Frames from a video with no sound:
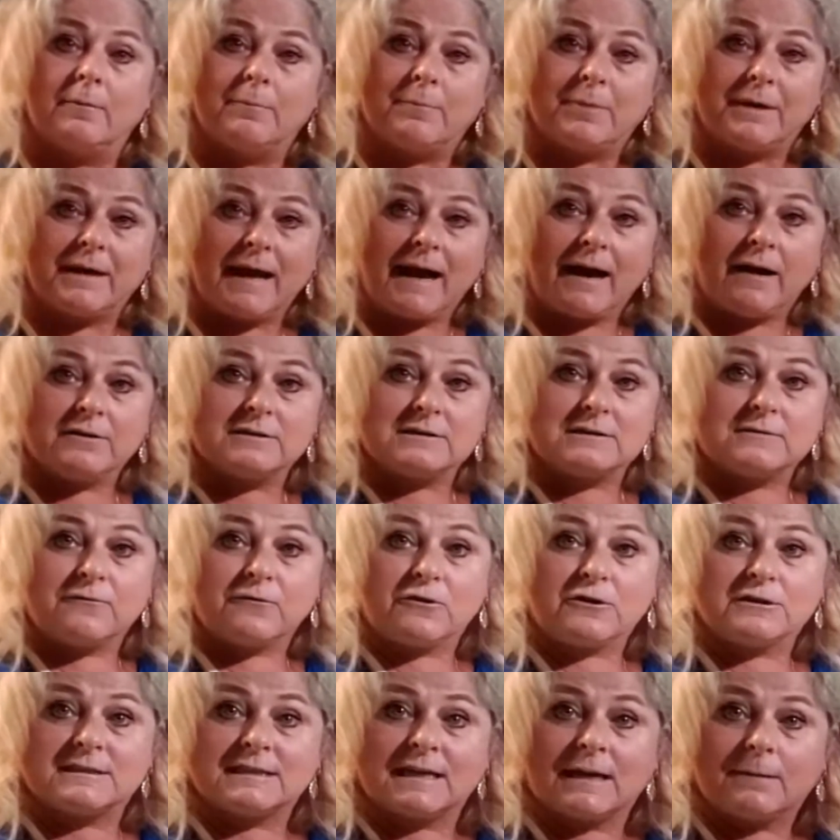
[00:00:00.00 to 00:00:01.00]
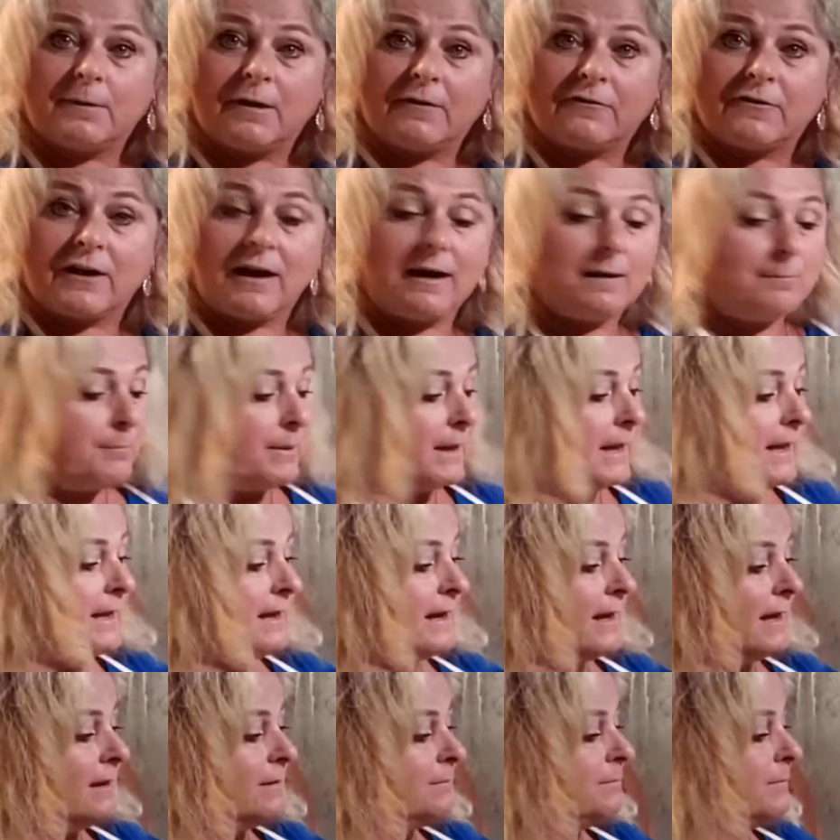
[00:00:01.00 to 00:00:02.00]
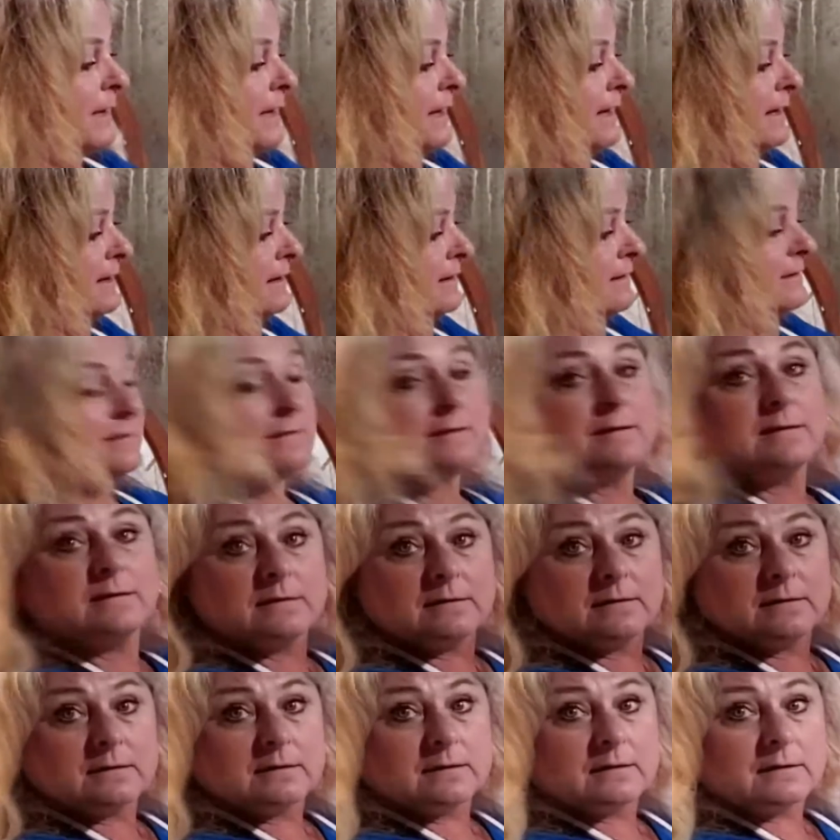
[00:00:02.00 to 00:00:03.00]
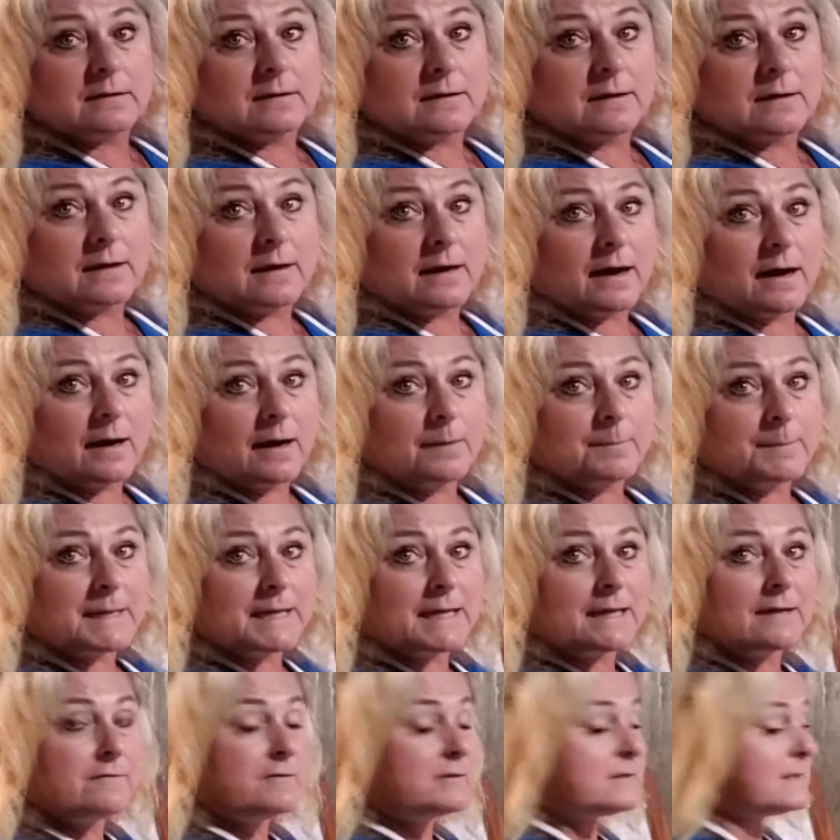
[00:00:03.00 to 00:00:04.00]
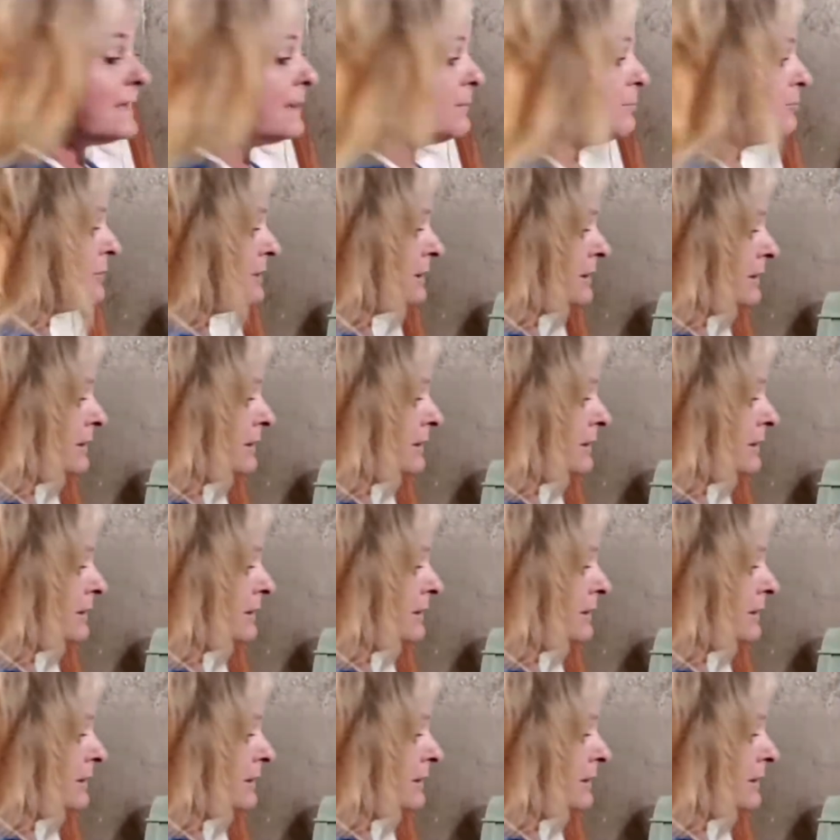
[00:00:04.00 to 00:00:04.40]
But now it's the first time I've got paint on my canvas apron.